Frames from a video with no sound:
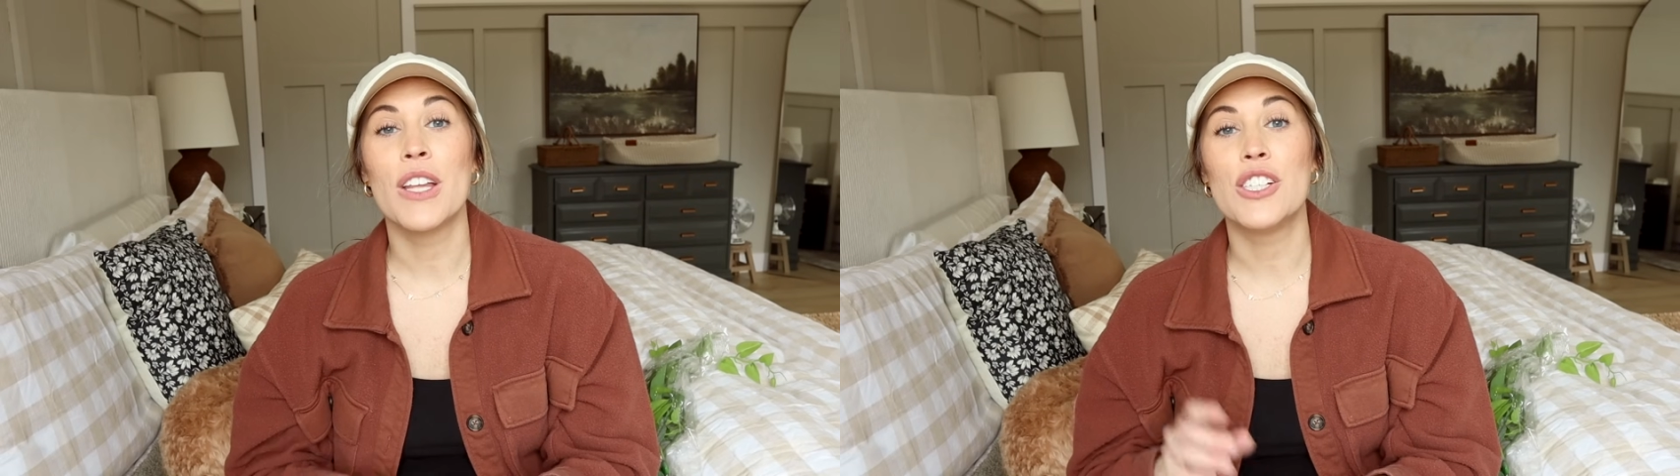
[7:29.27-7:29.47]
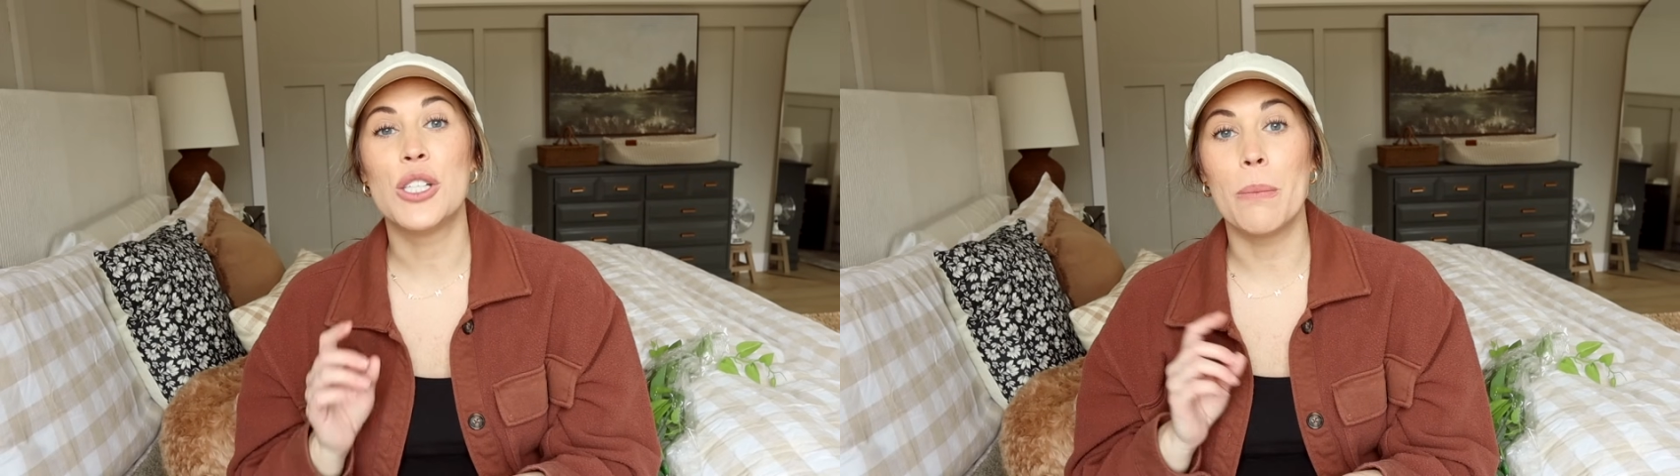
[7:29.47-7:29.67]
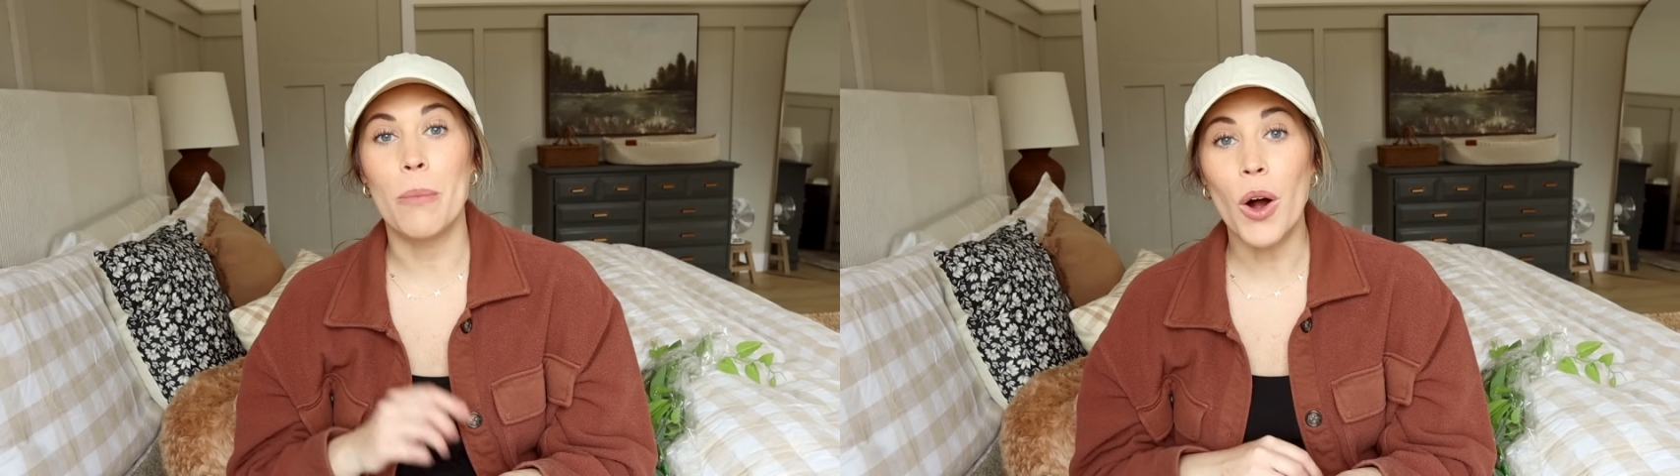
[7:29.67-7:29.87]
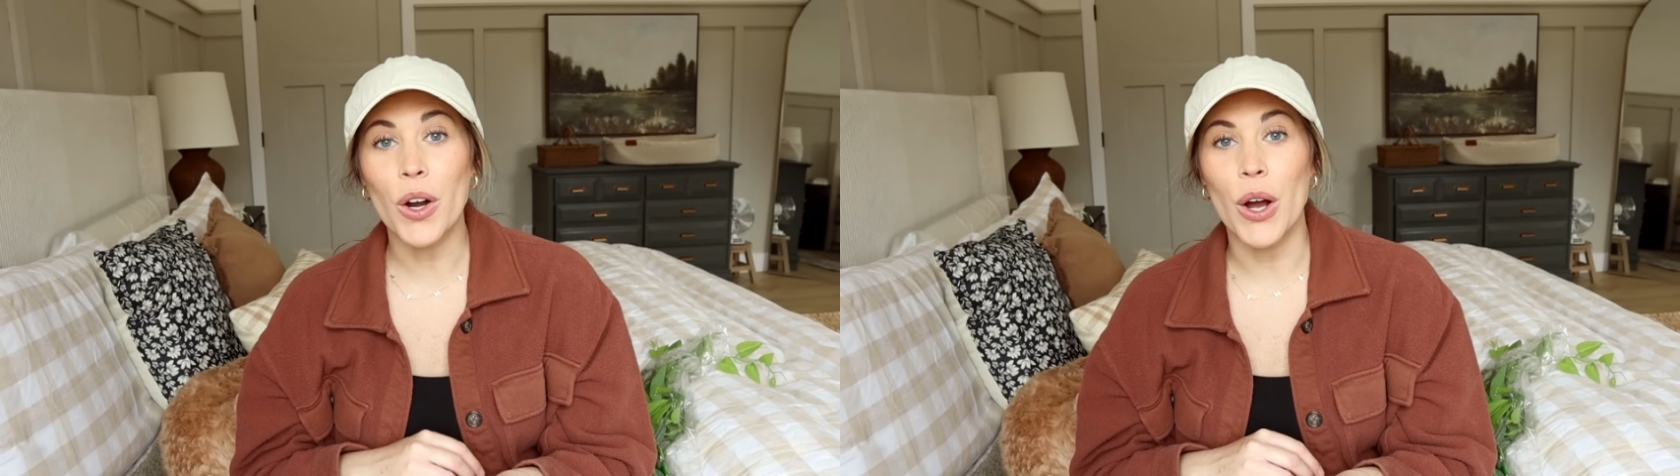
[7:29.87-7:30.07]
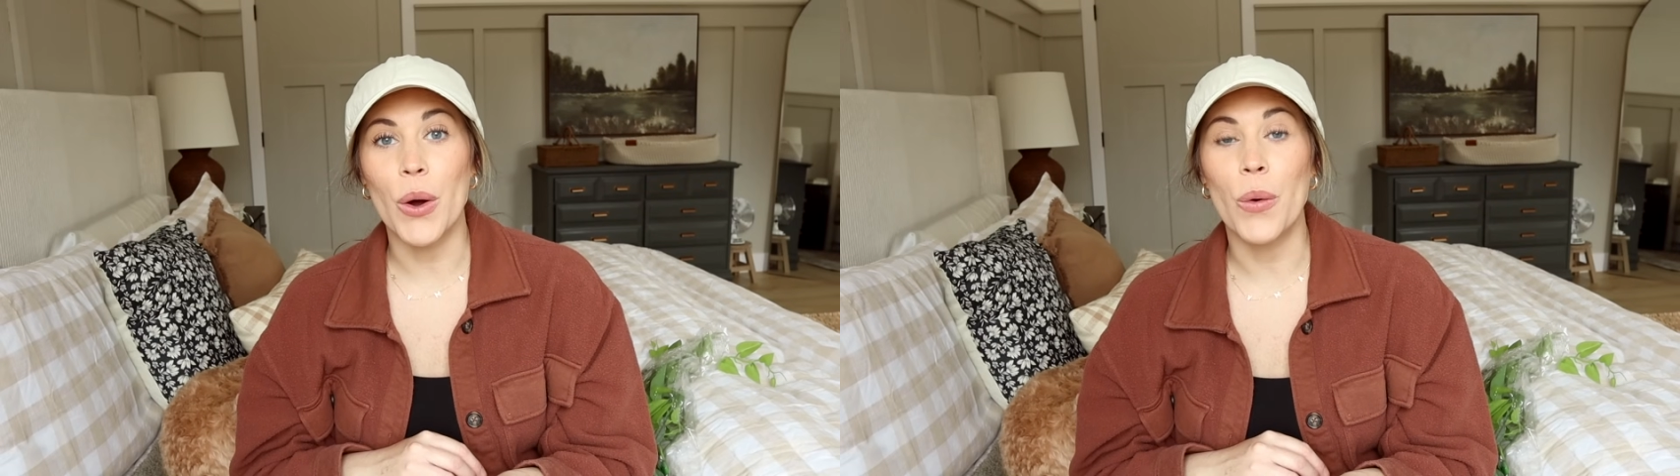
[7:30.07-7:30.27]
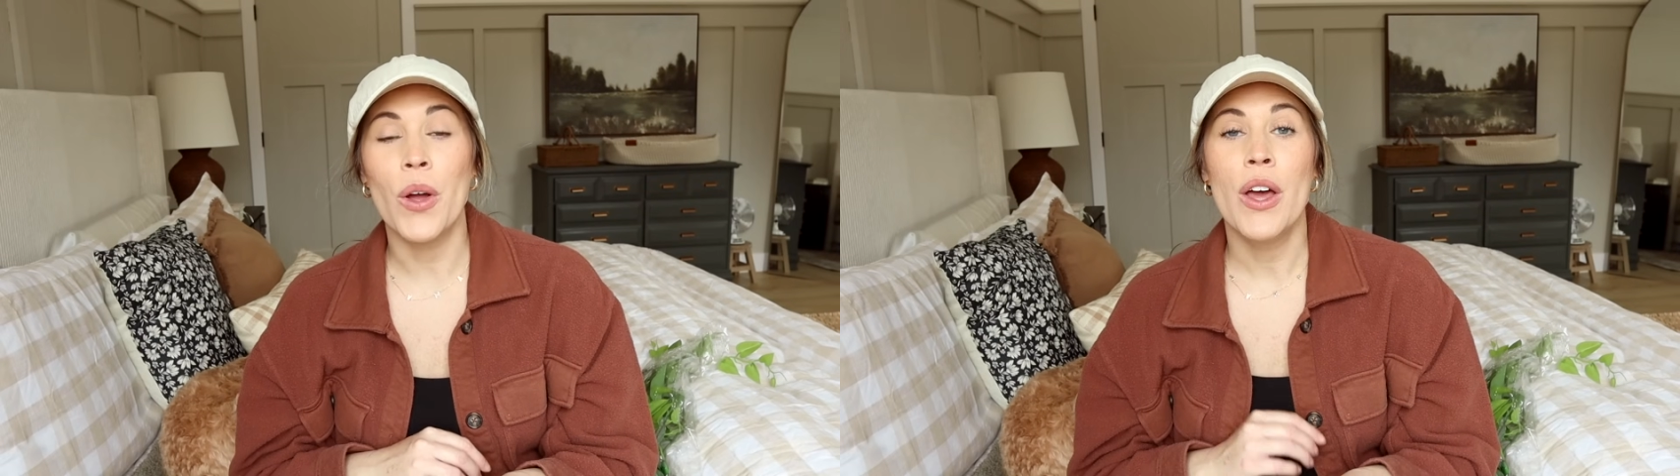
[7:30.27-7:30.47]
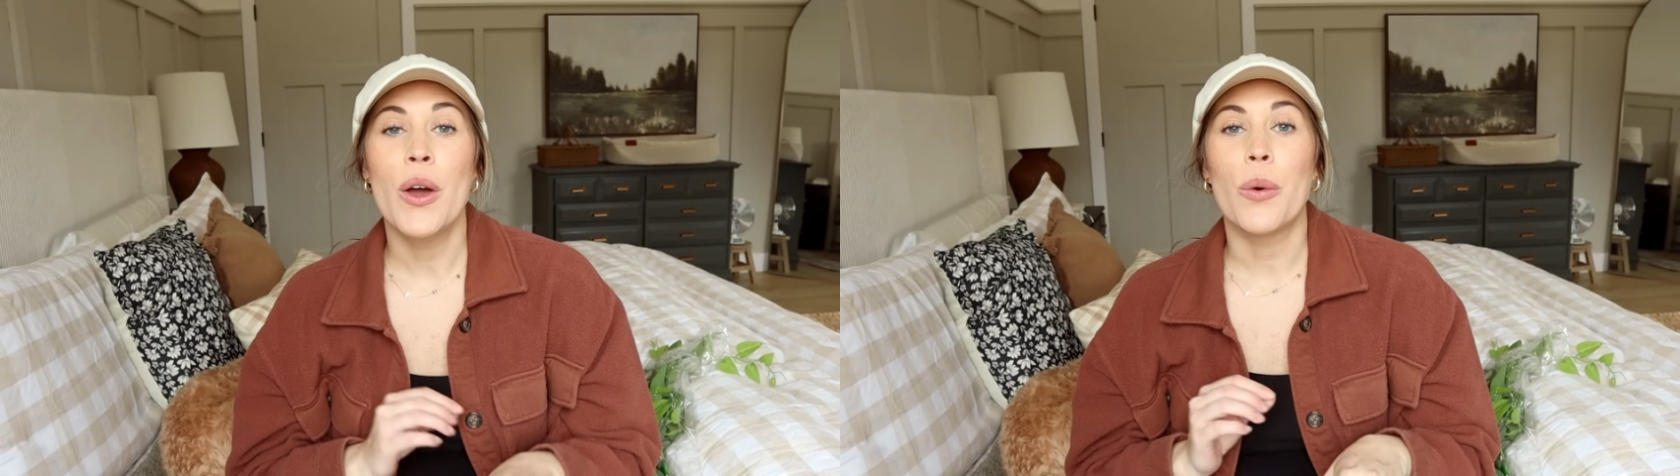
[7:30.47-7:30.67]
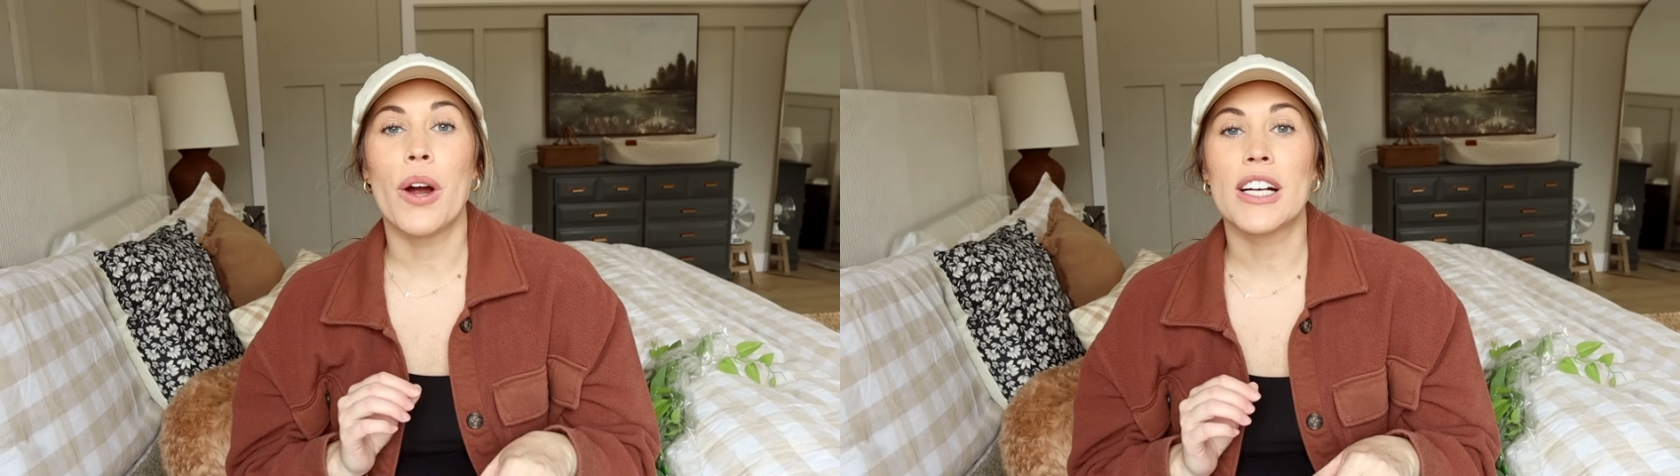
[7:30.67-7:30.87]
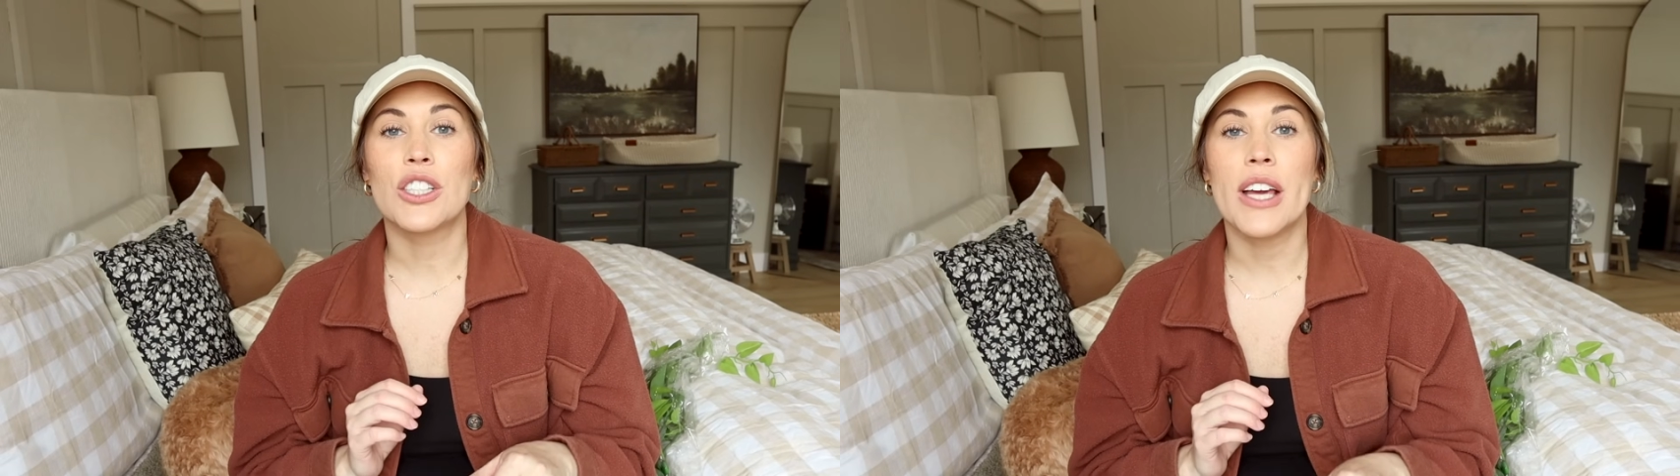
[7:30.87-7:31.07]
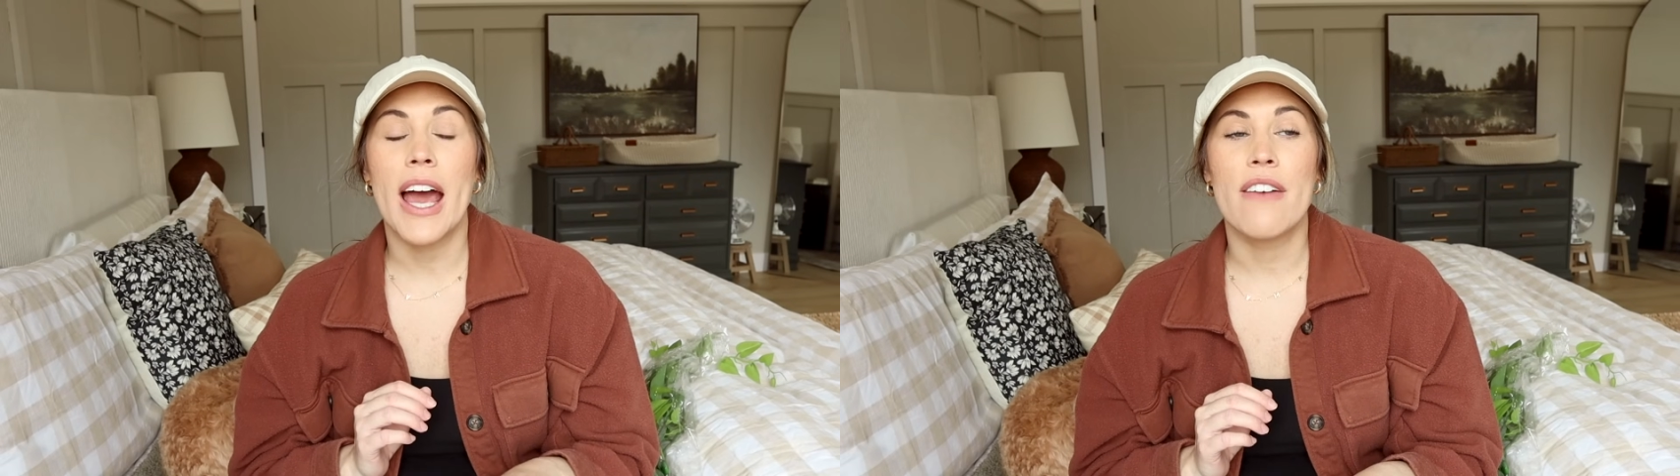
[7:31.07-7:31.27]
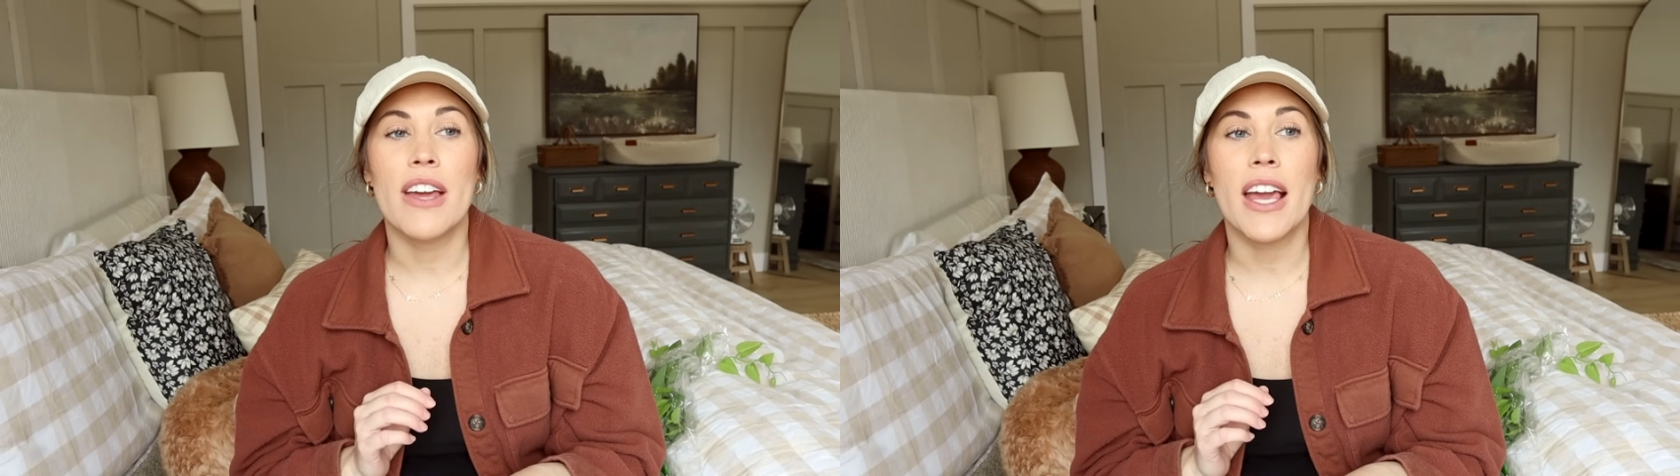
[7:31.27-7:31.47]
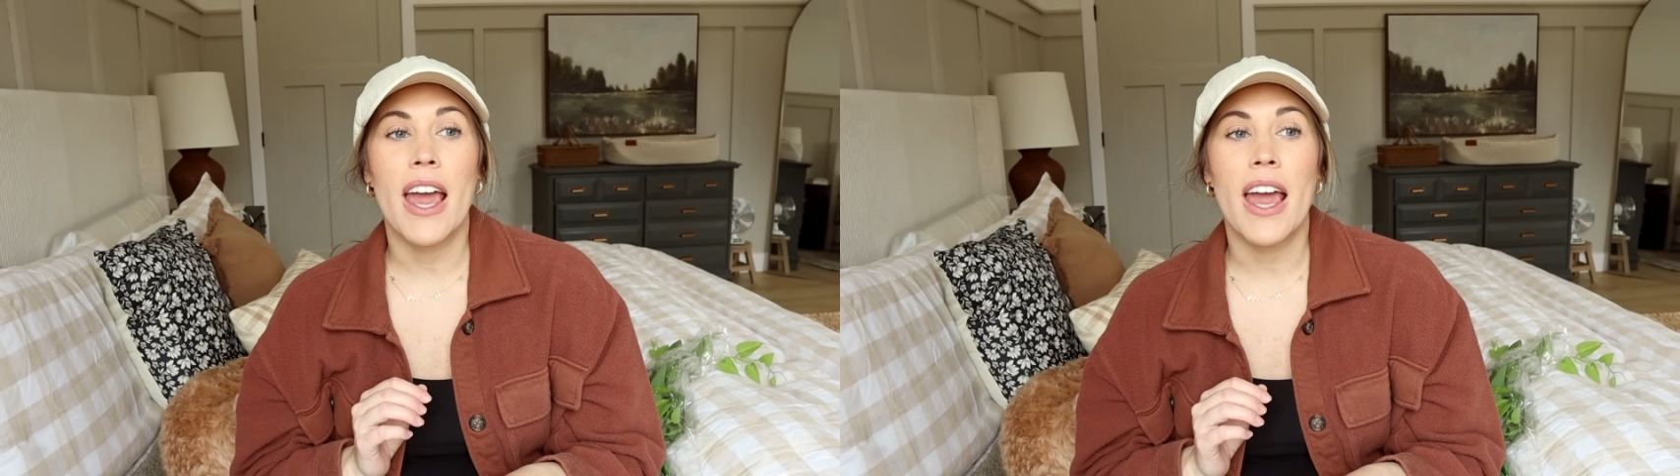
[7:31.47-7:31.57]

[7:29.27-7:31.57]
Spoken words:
tomorrow we're actually having